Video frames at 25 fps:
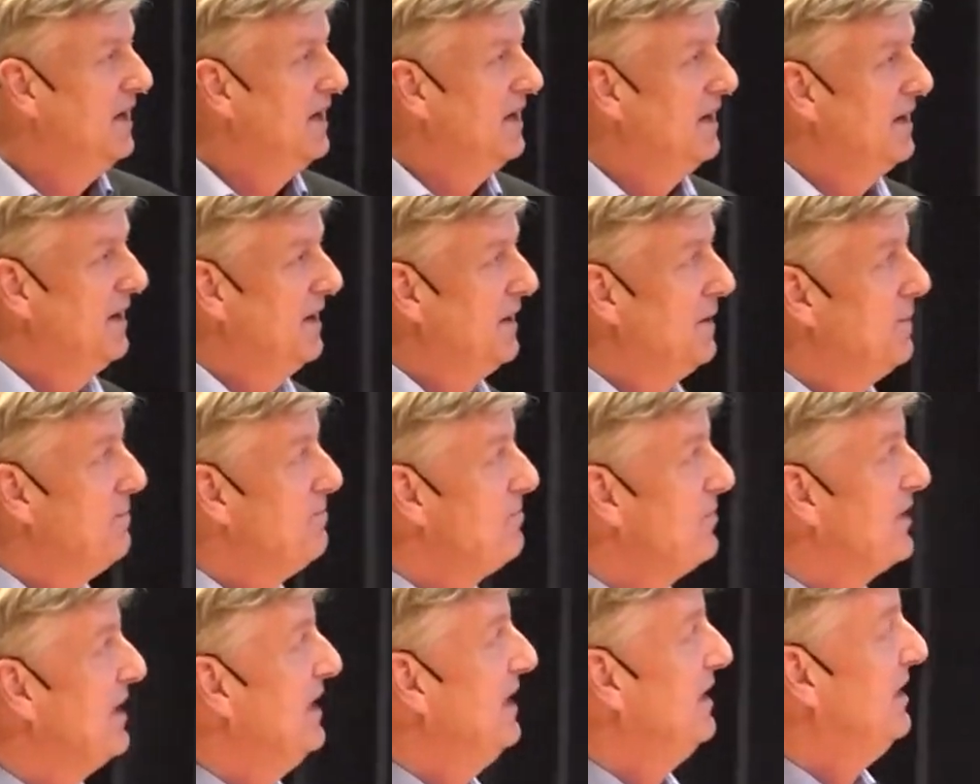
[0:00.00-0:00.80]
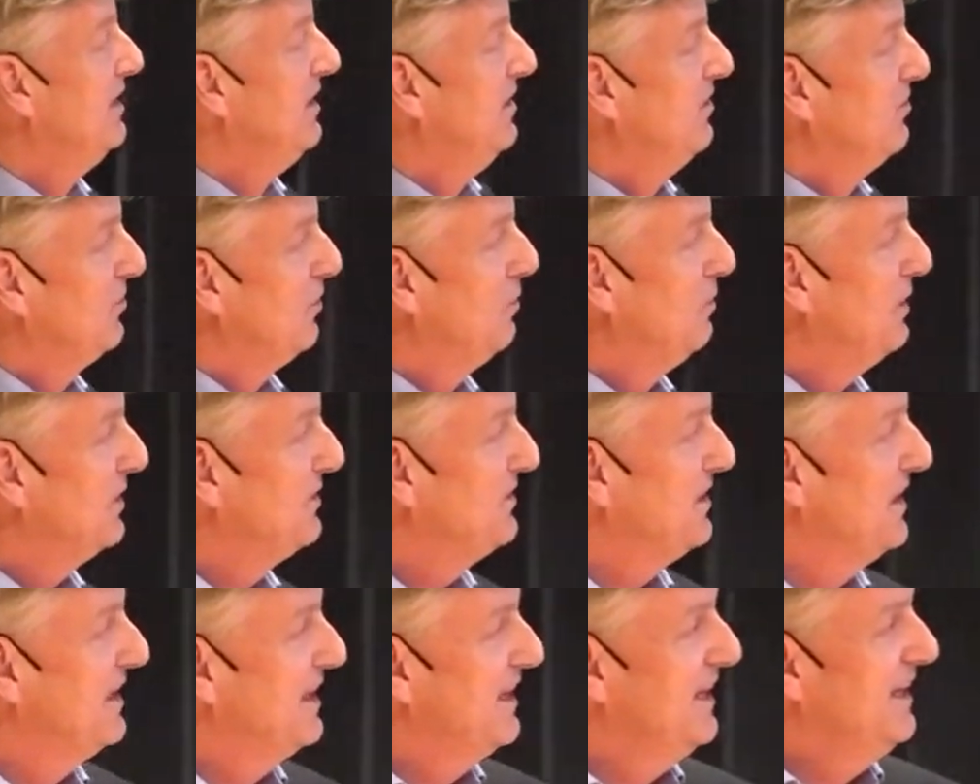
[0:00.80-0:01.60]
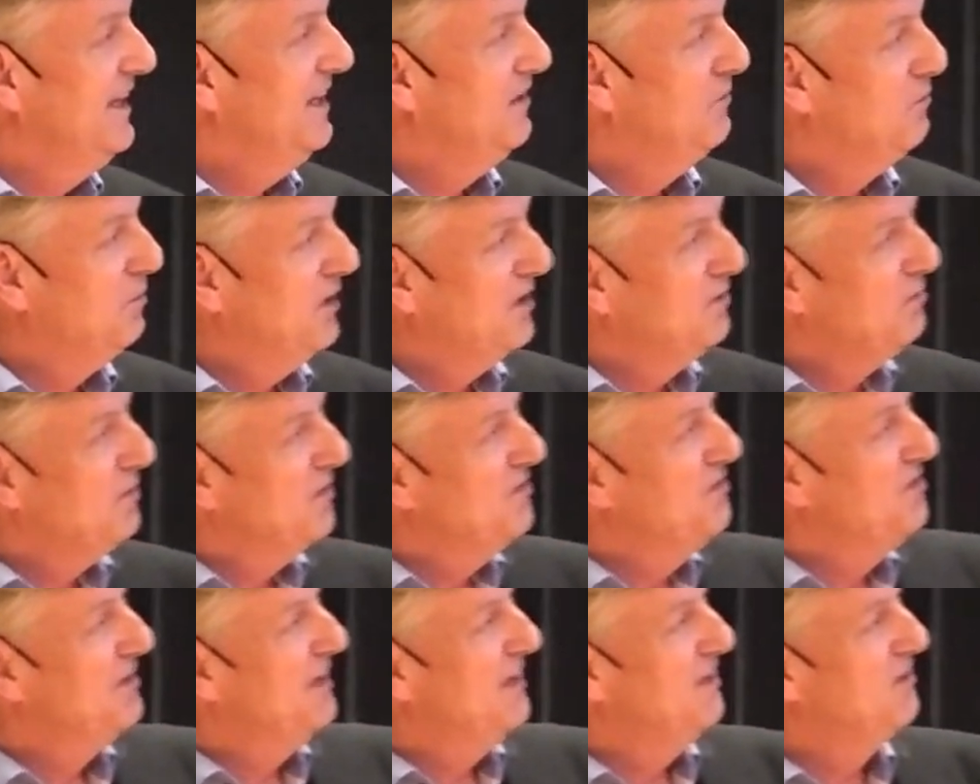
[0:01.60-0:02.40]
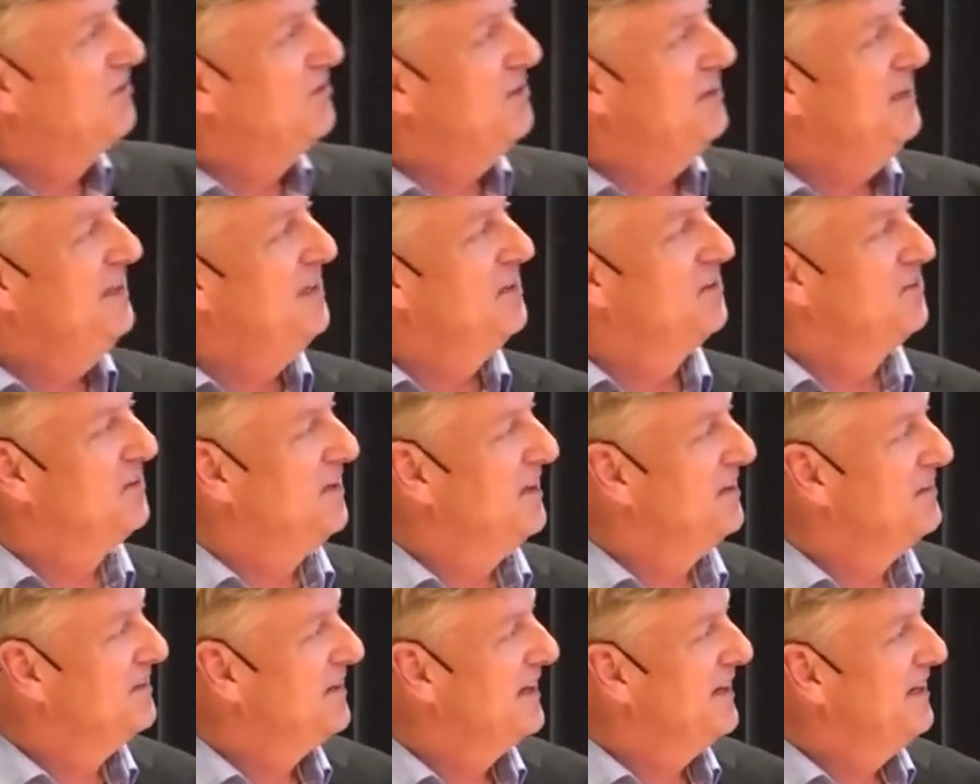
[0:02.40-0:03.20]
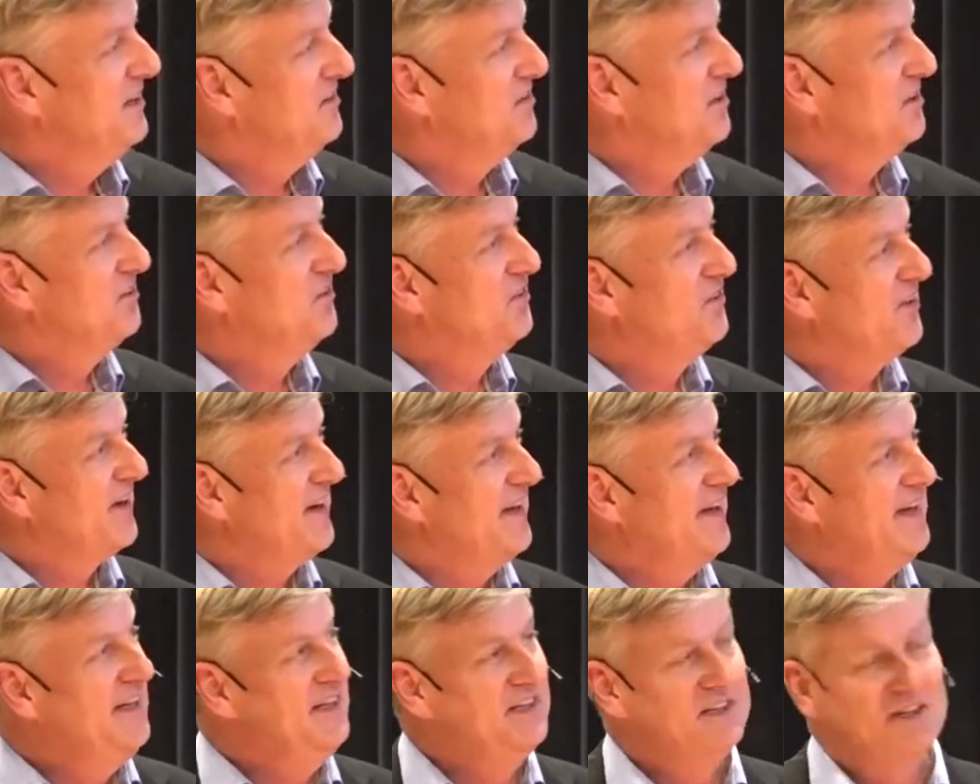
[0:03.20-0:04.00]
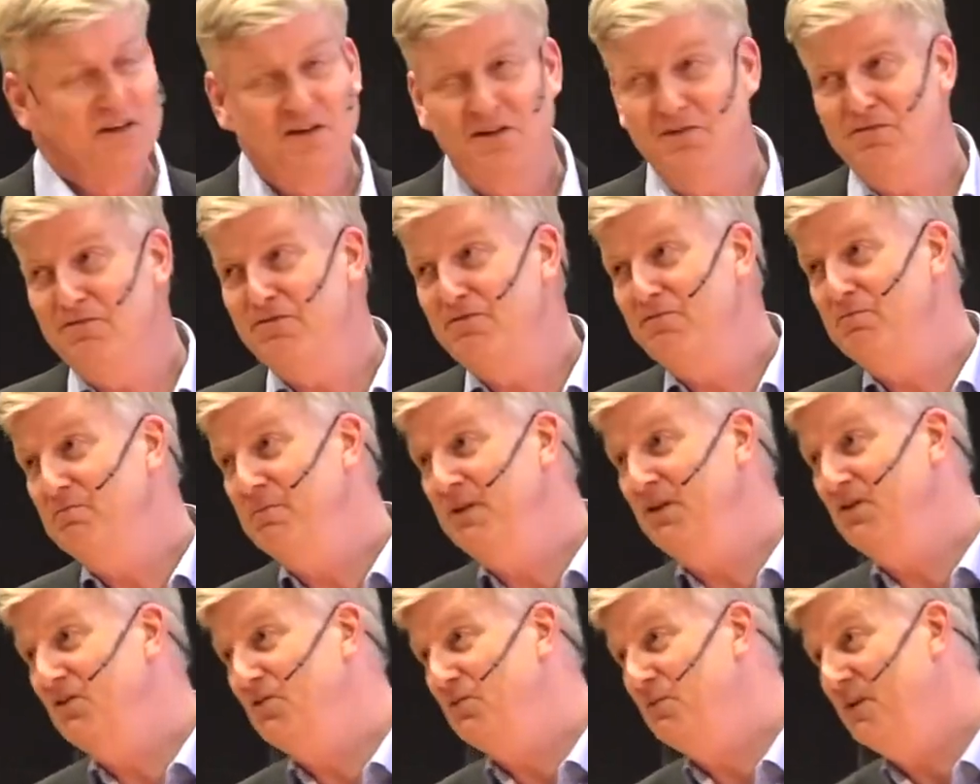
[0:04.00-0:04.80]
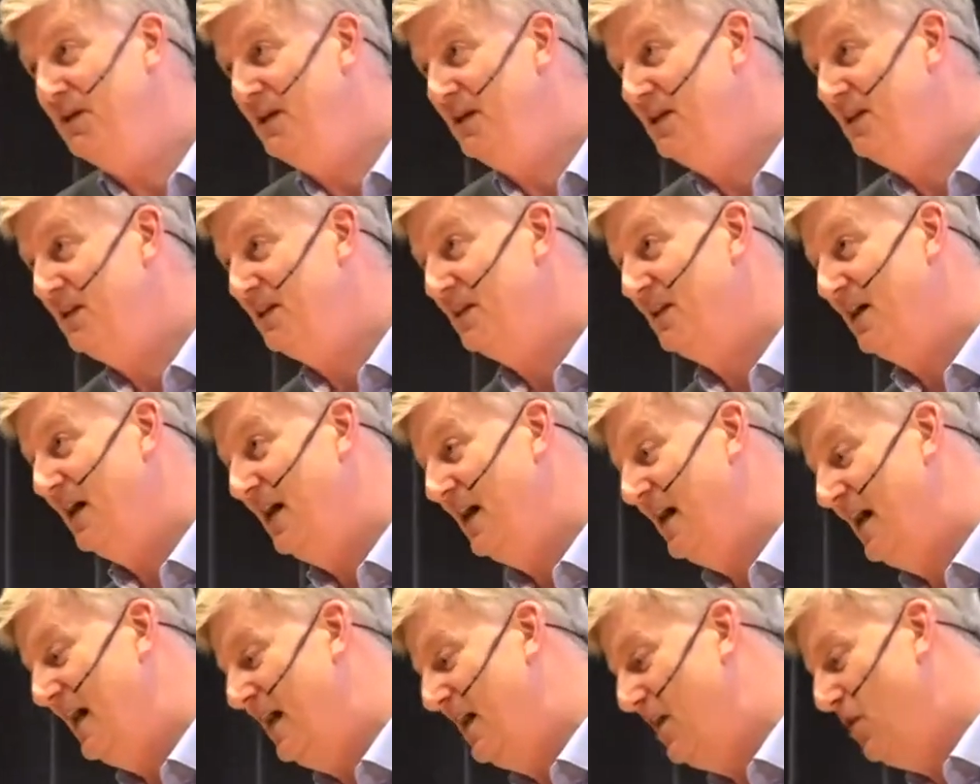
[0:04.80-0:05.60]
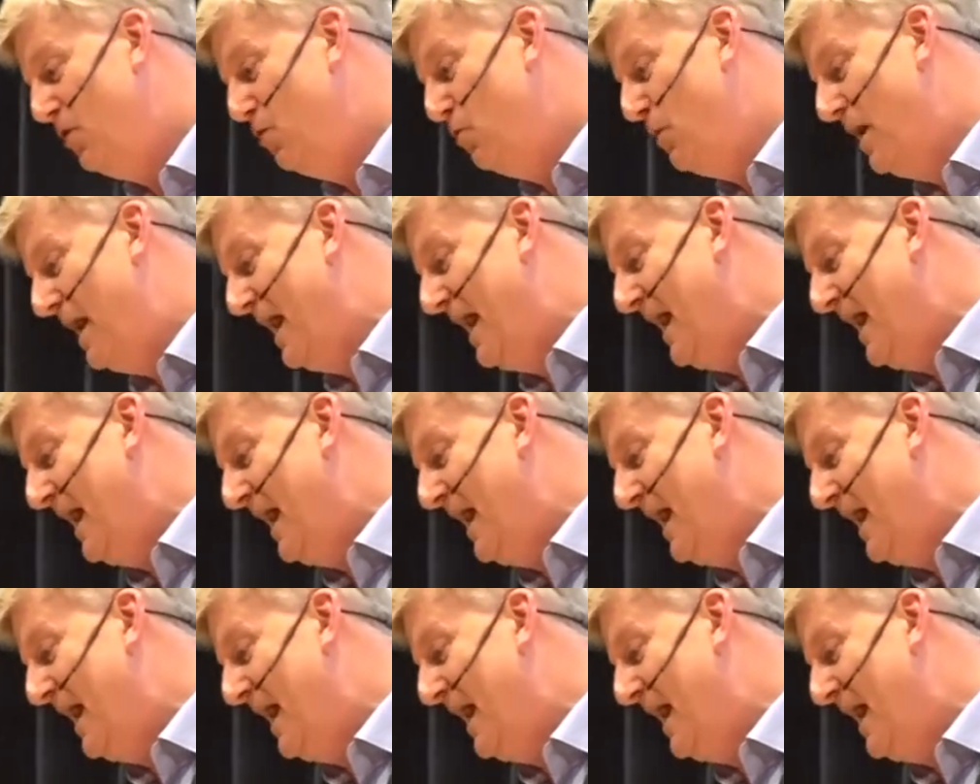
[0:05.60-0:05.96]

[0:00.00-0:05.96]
Uh, so what, there, what, what you then see is that there is a trade-off between how